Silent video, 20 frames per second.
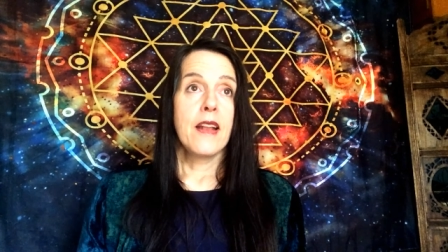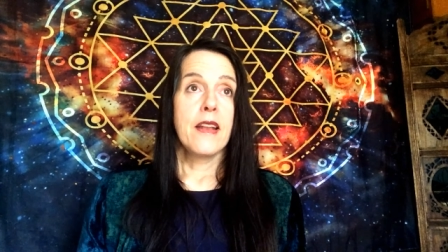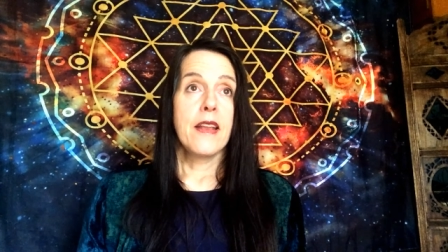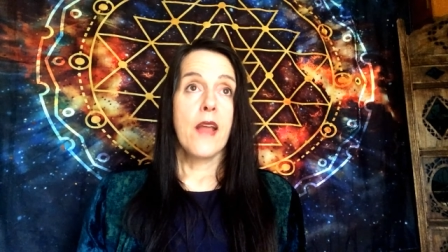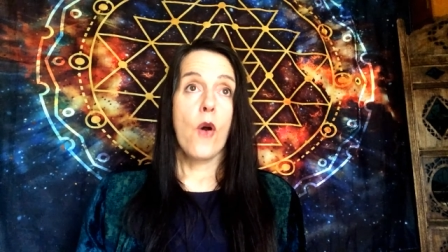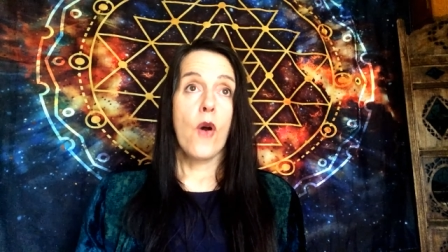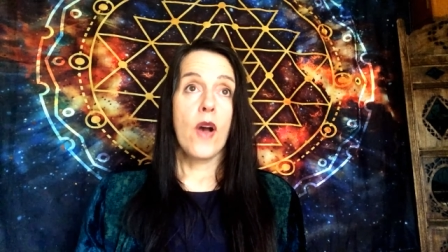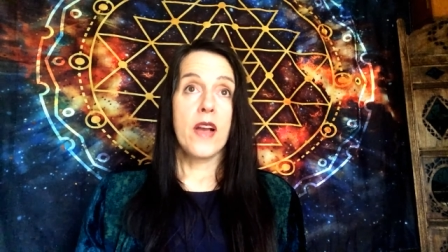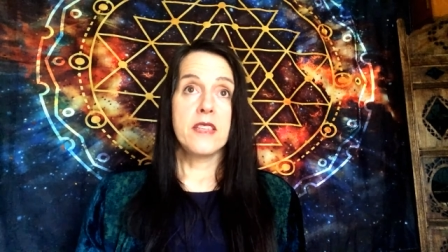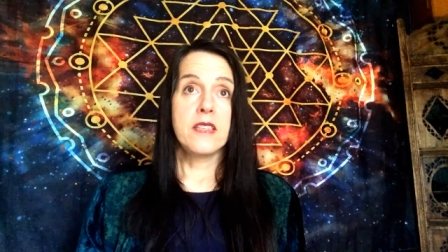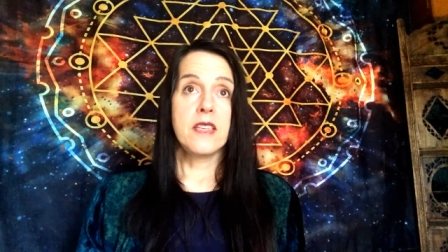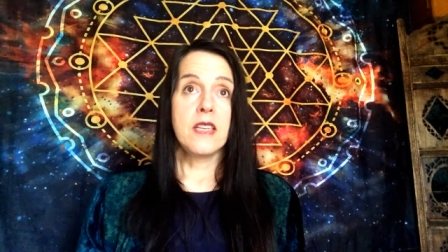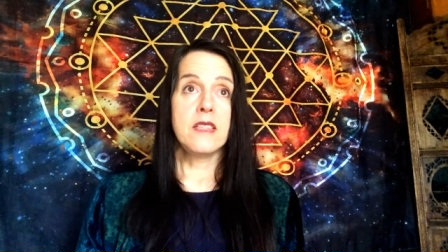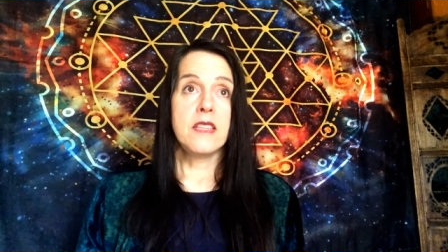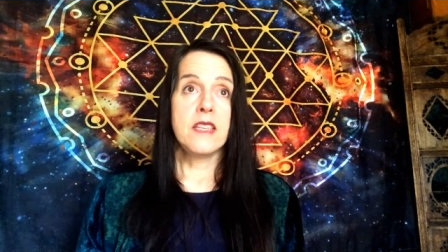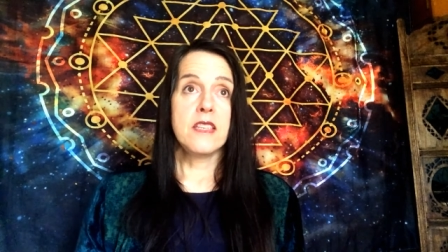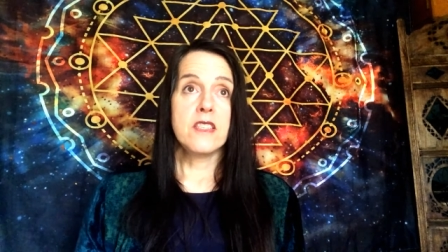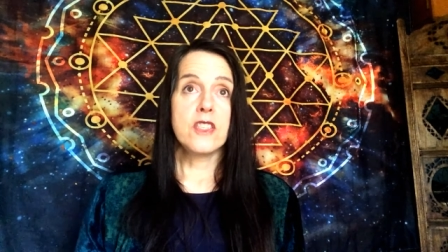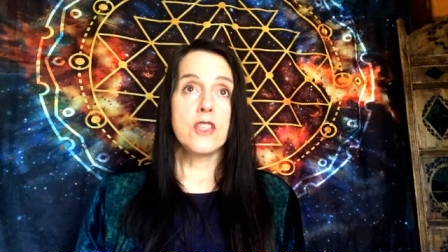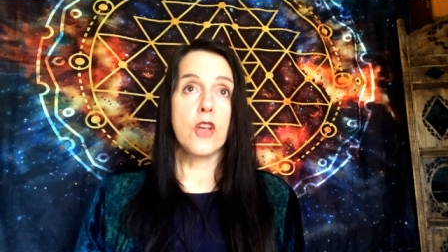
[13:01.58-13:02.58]
Now, I
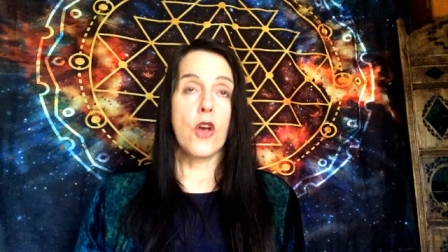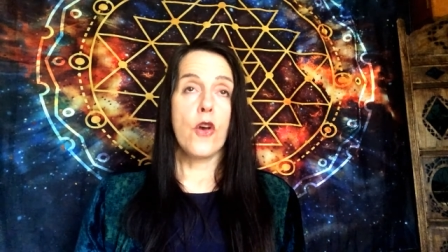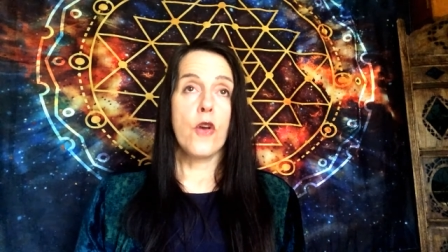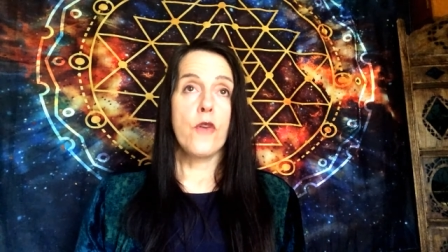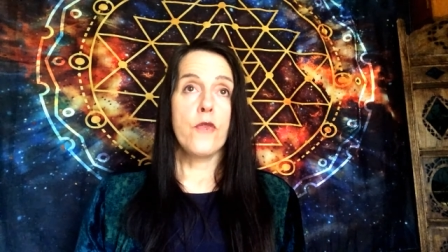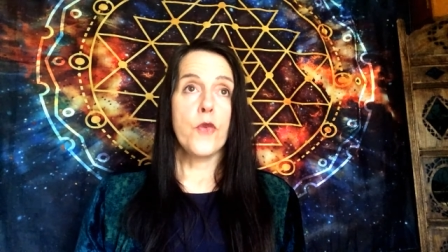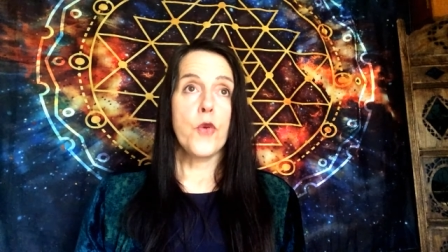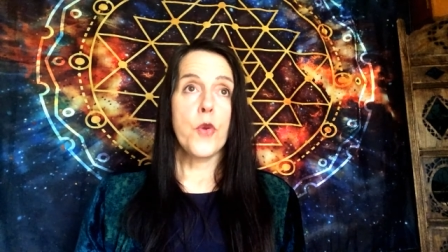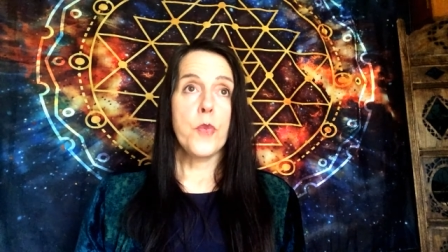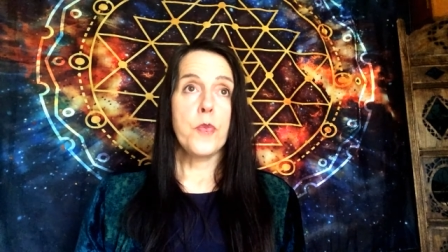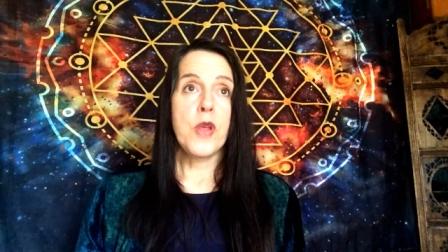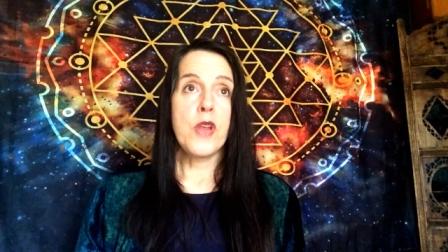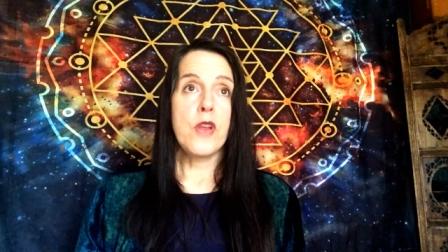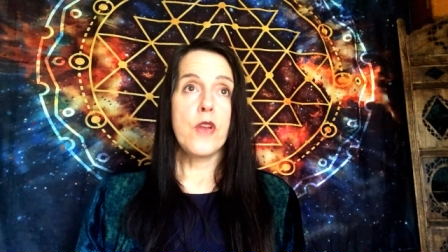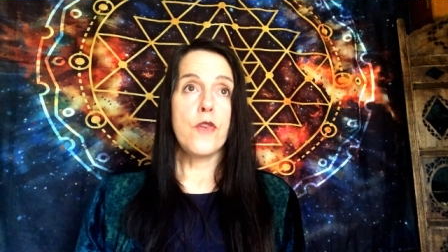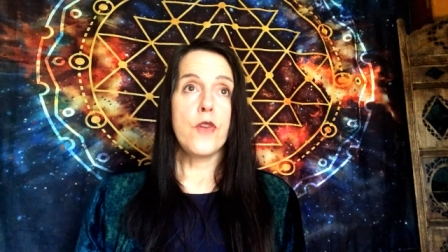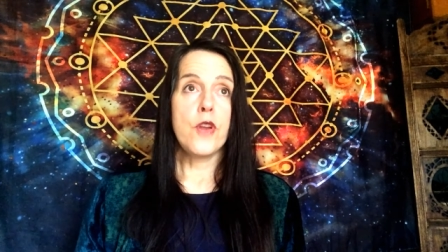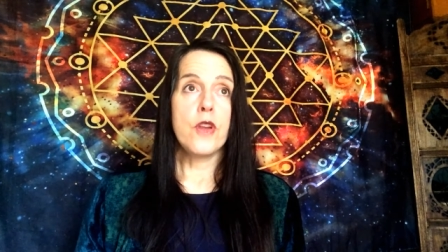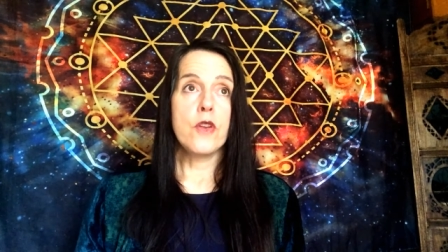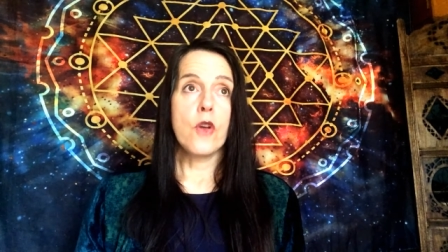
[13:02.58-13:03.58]
did this over a
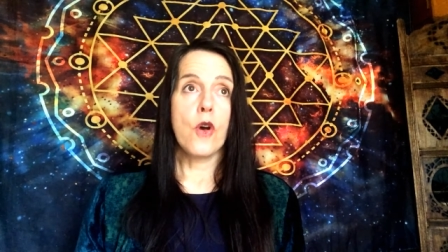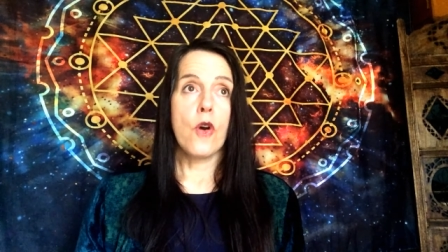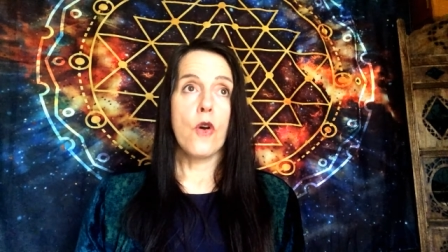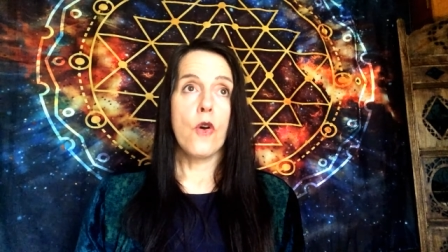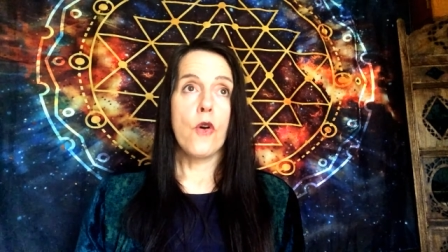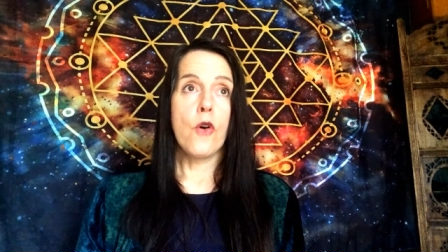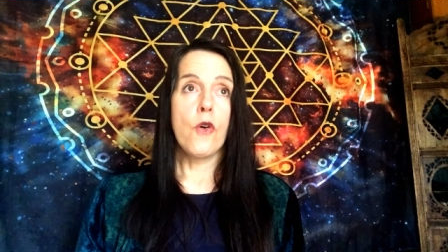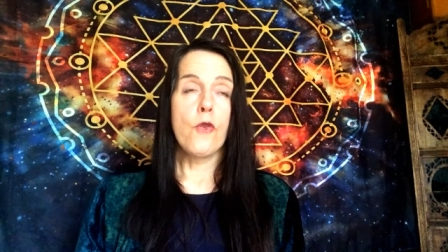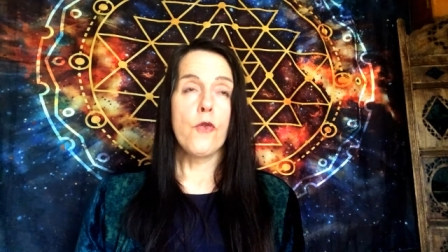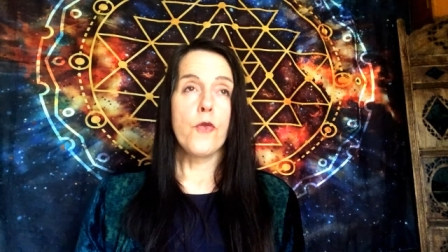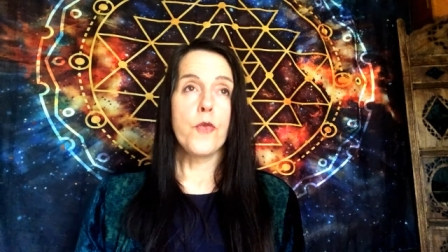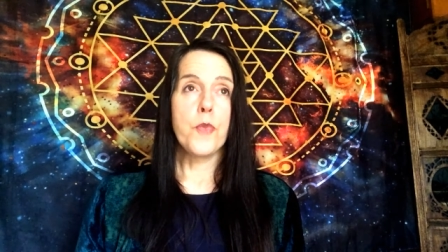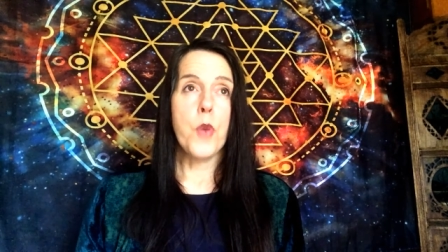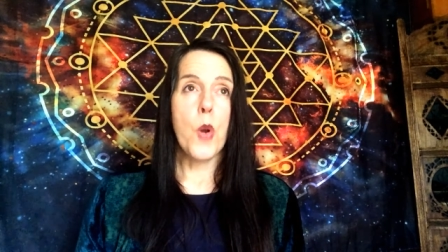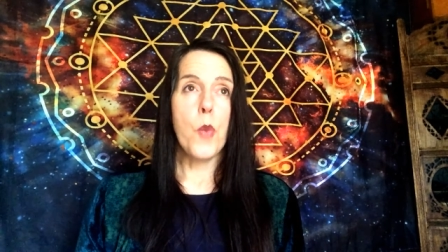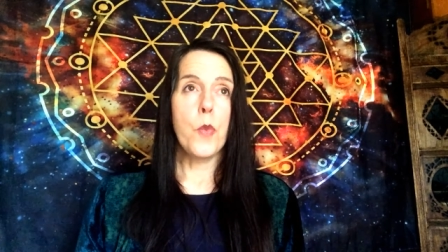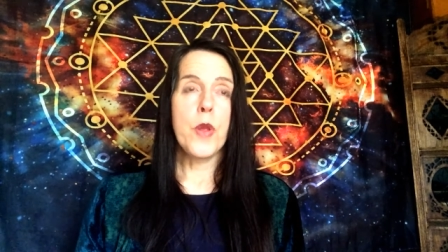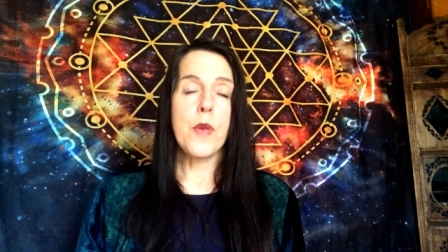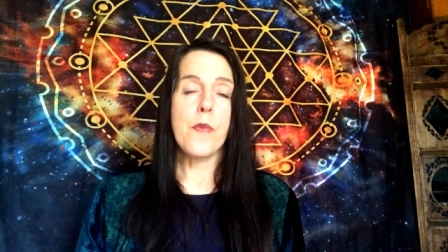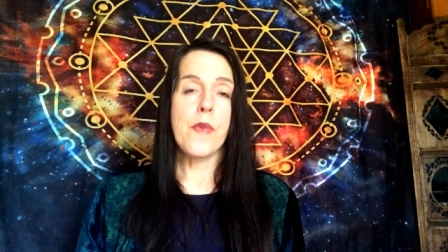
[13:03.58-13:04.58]
period of
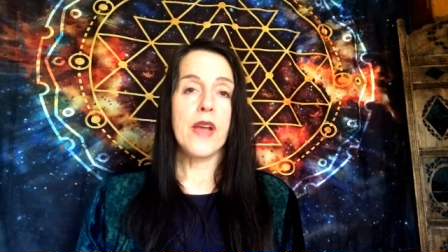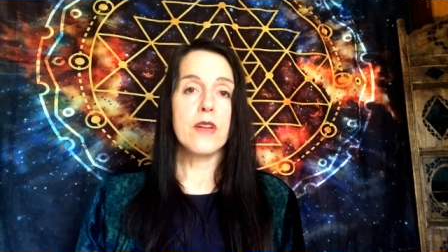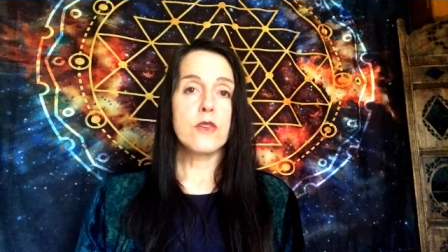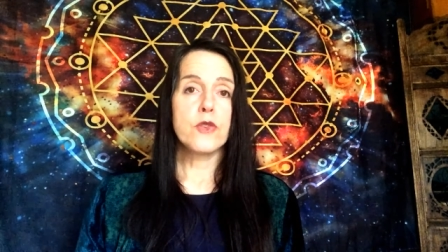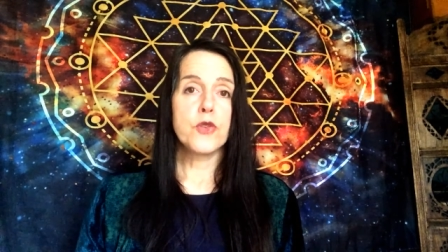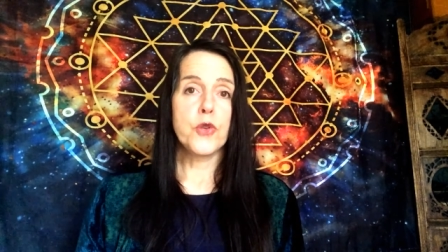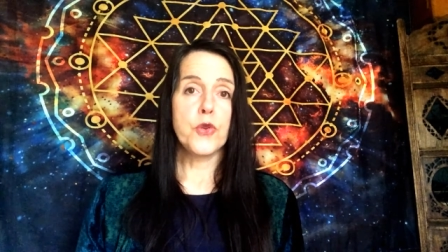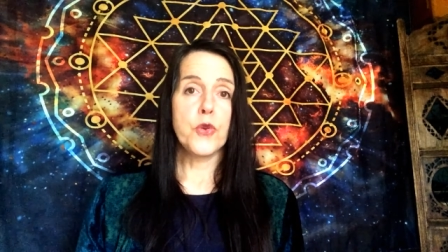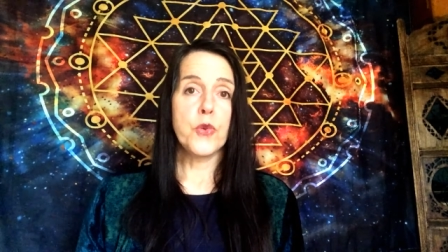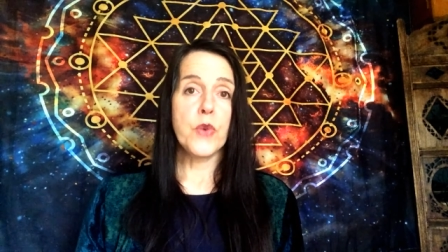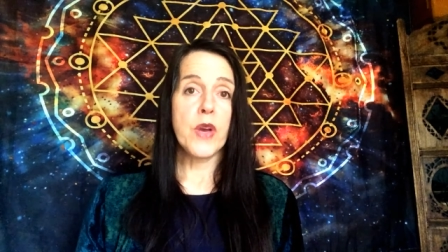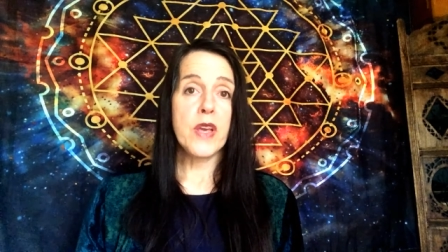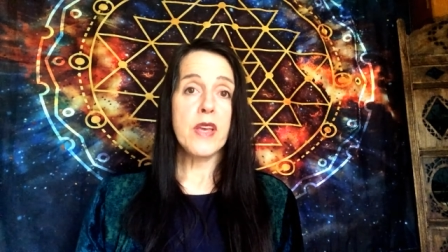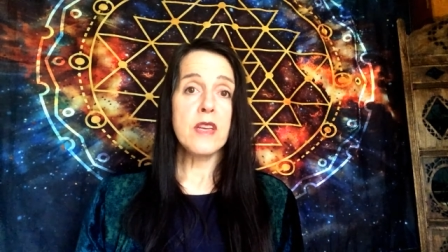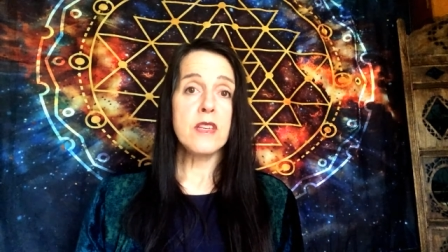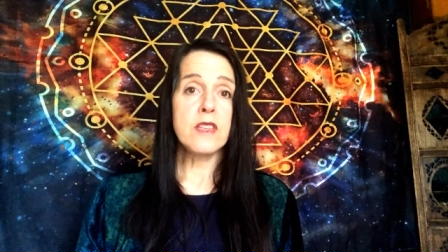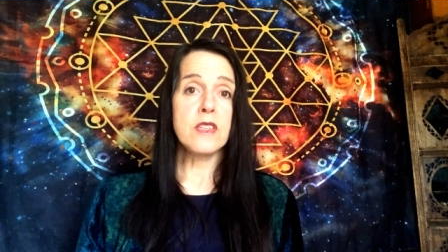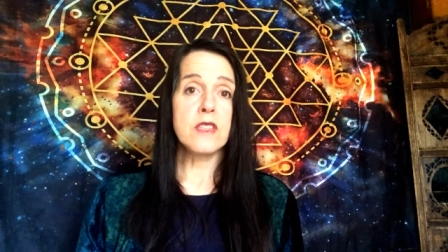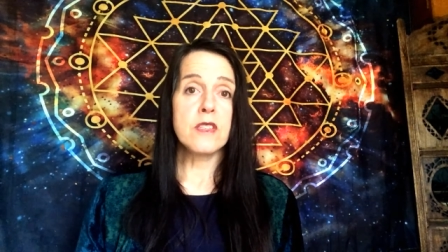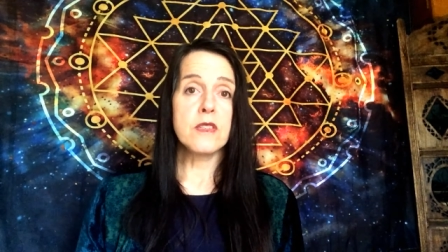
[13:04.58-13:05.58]
probably about two
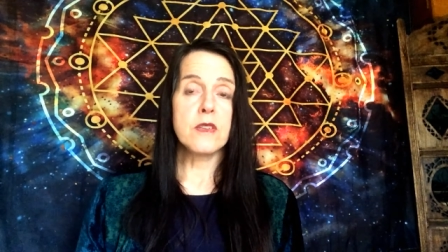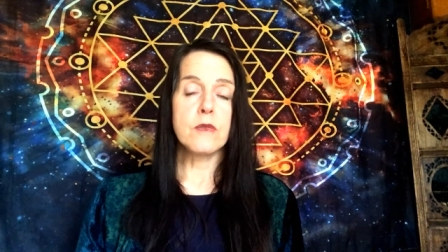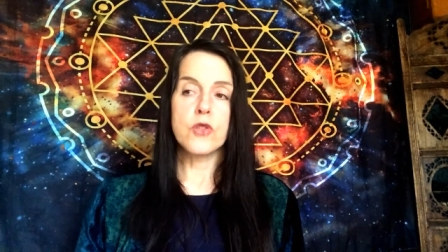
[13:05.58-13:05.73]
weeks.